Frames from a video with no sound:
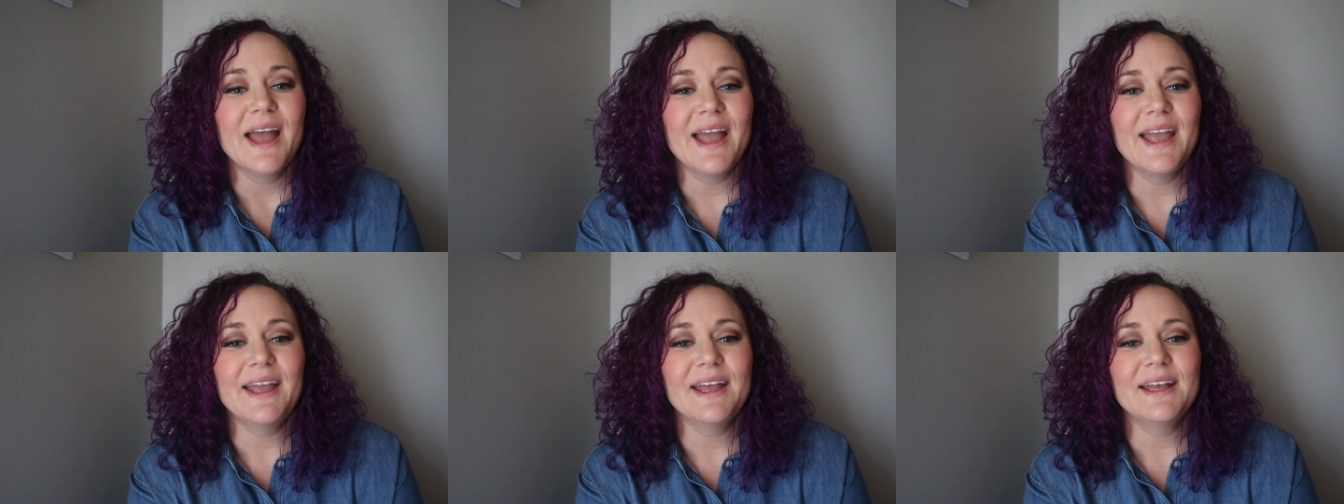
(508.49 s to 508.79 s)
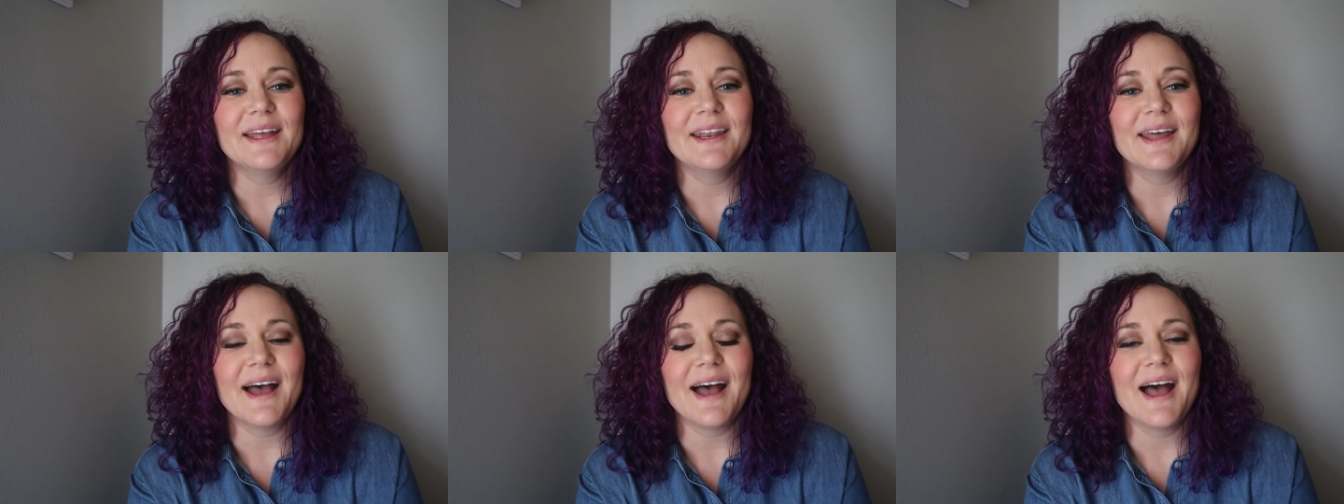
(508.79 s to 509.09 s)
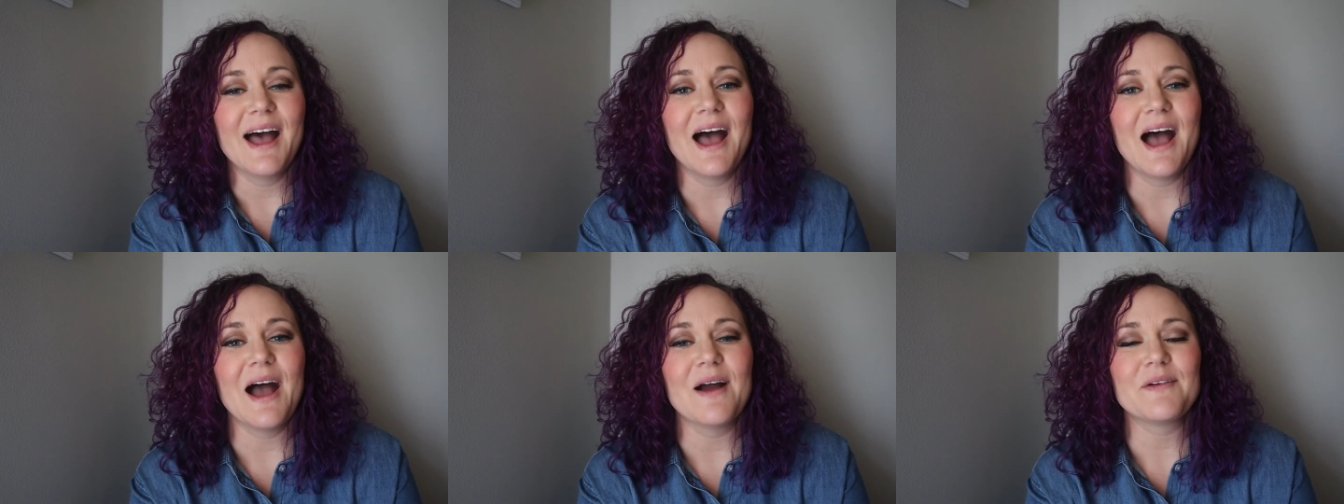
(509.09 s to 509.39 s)
And
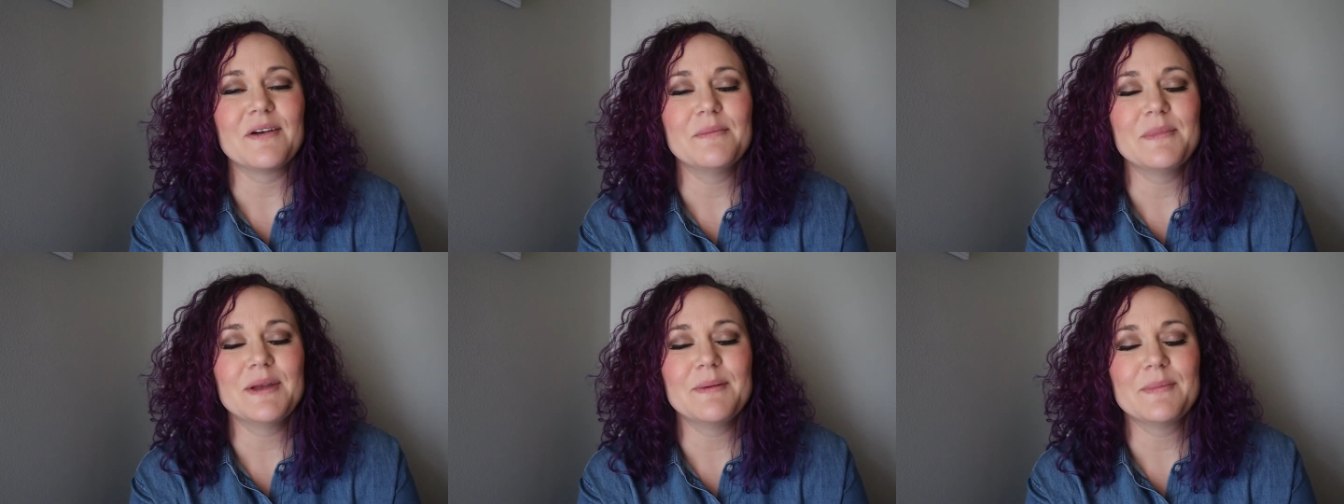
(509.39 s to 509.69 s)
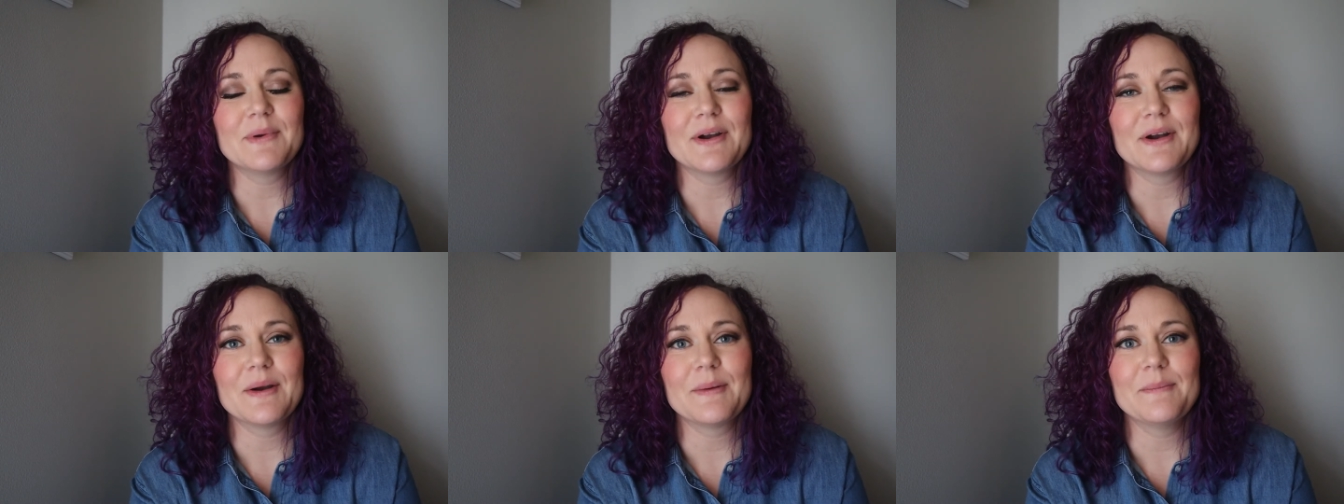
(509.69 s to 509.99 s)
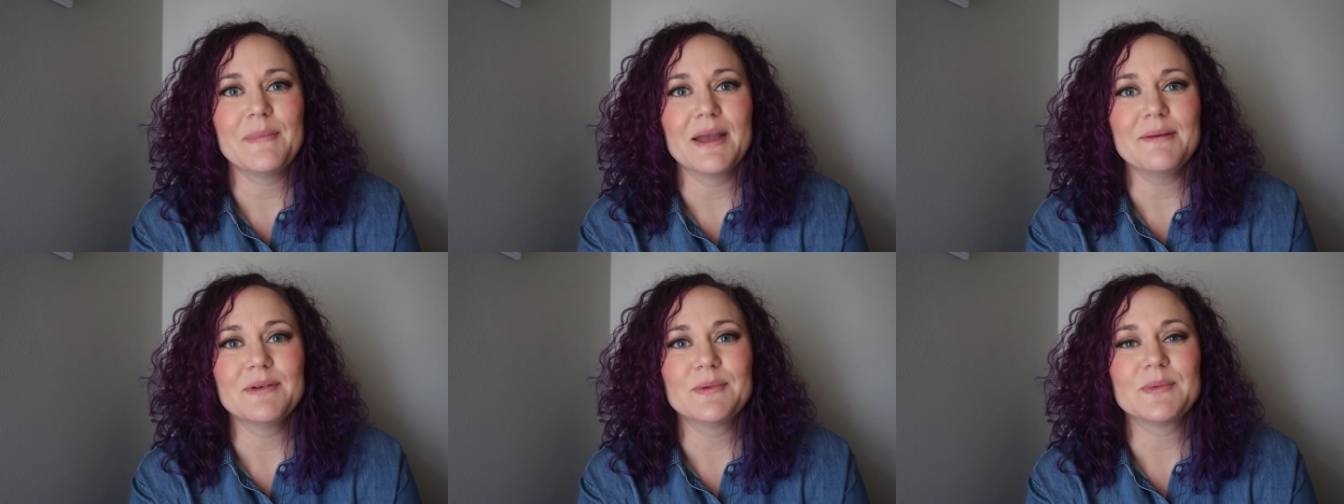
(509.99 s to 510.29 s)
I remember
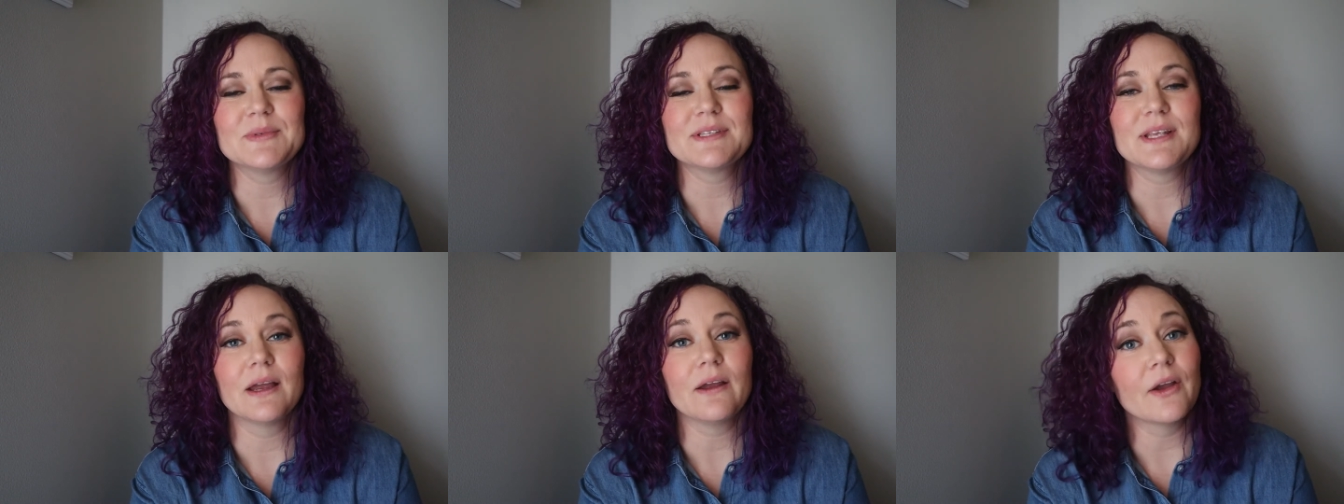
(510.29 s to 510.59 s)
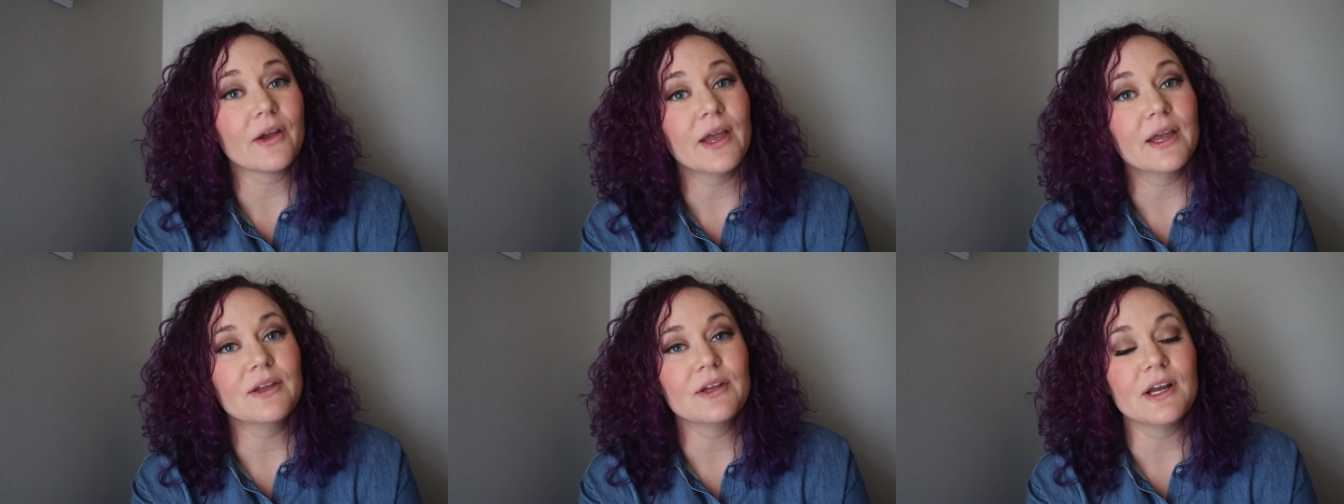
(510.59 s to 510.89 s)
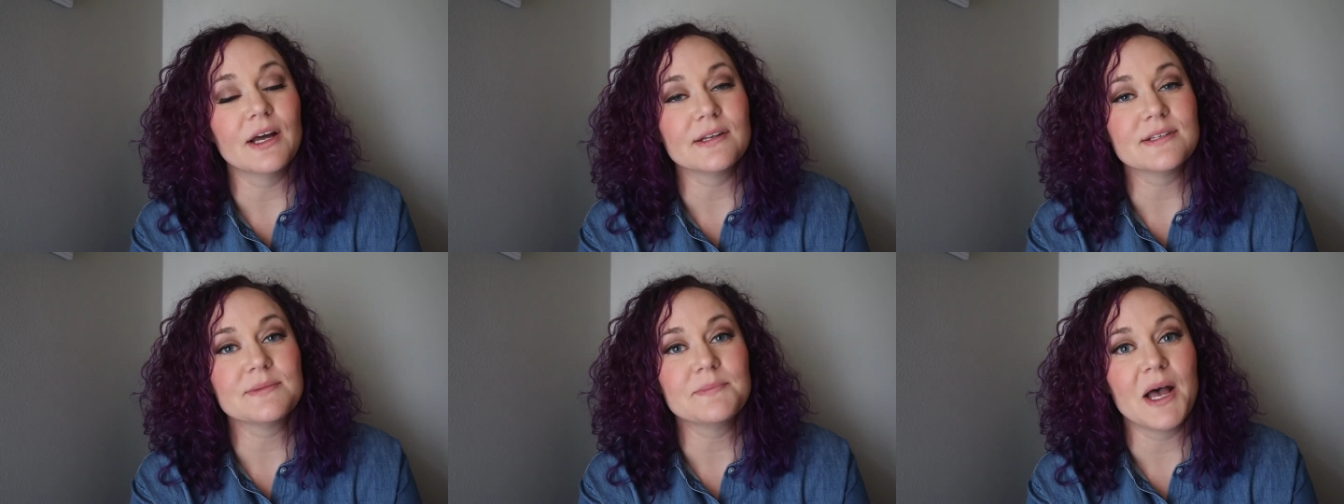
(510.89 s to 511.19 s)
Maven was like, okay, you
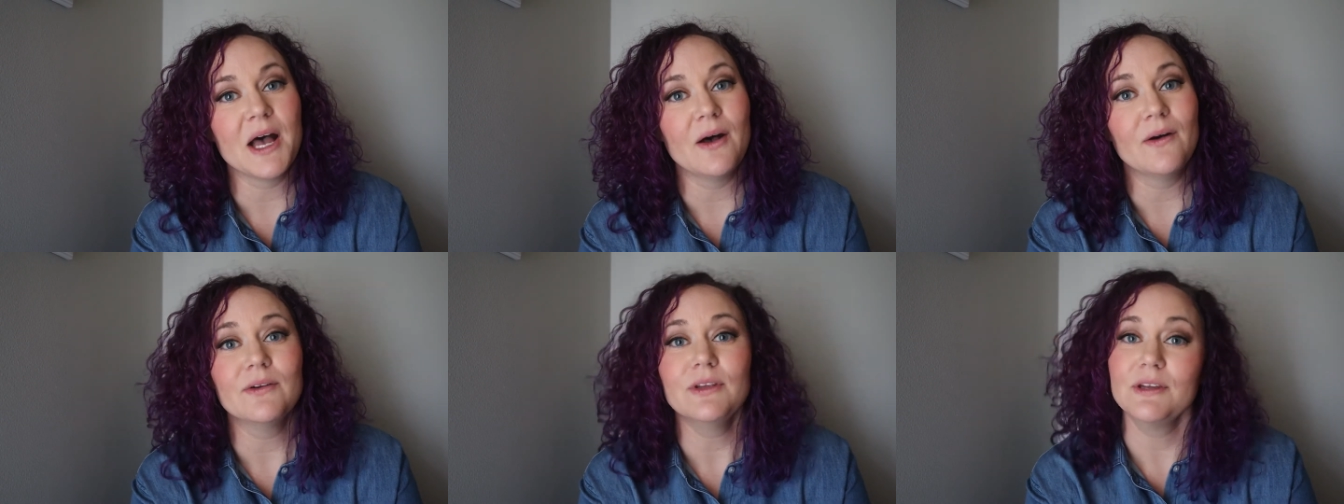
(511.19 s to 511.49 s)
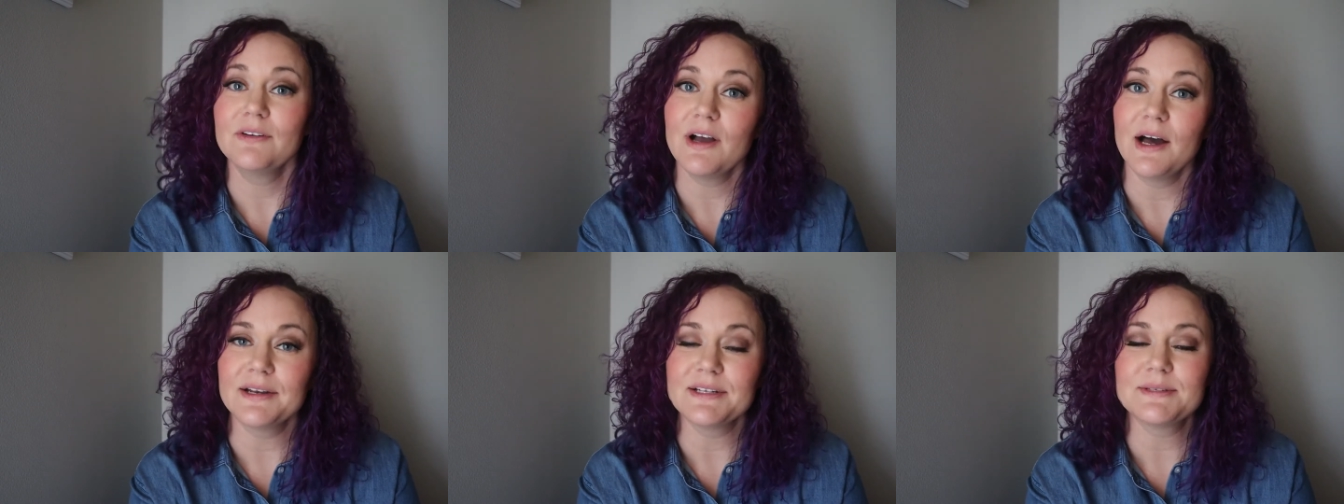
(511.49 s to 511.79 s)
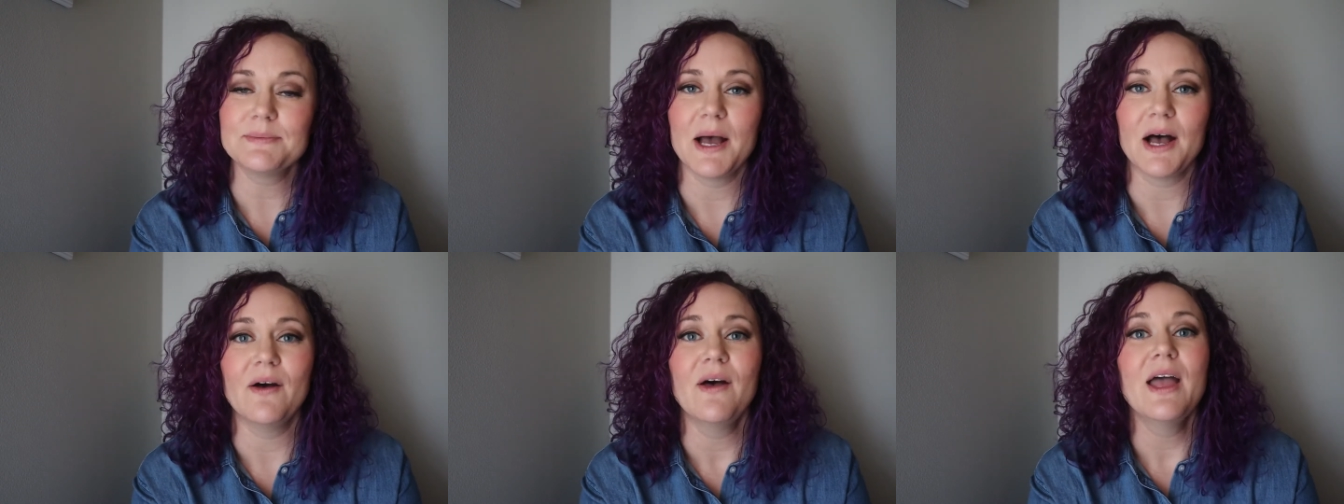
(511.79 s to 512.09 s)
gotta smile. You gotta
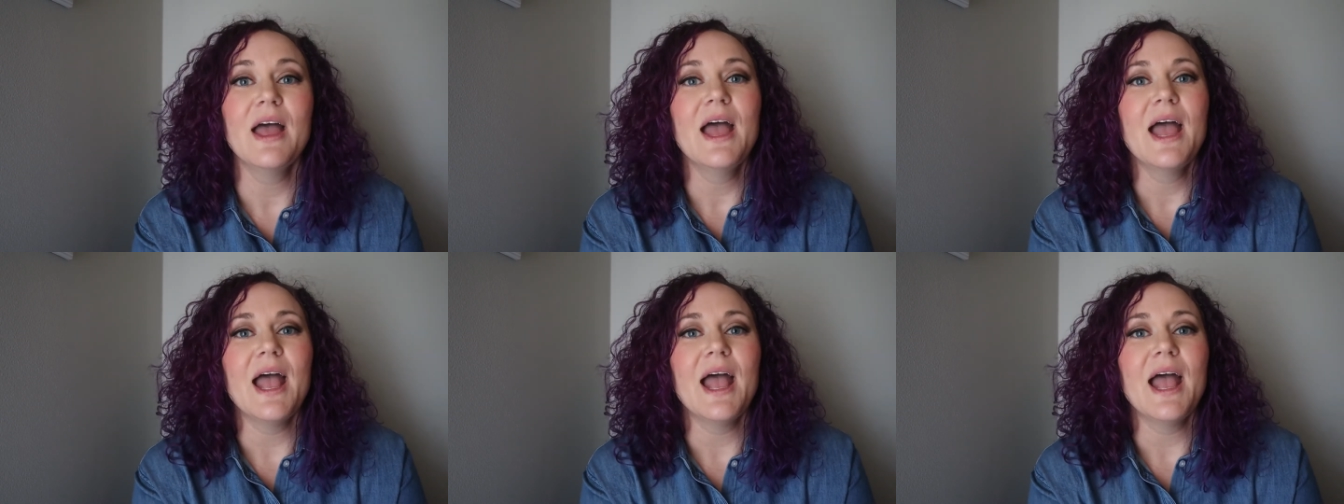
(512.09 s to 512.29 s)
smile.